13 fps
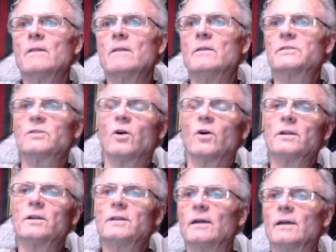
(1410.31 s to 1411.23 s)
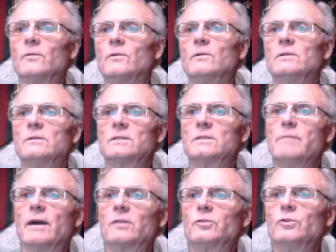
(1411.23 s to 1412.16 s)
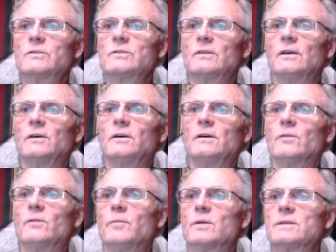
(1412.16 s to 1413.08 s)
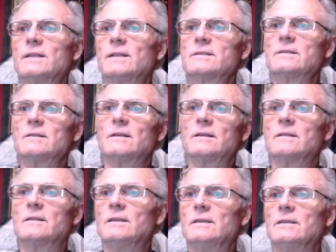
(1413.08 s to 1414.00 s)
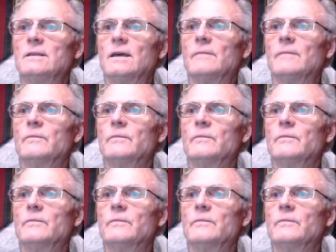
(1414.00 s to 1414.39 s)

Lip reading: the sword, smertus, represents the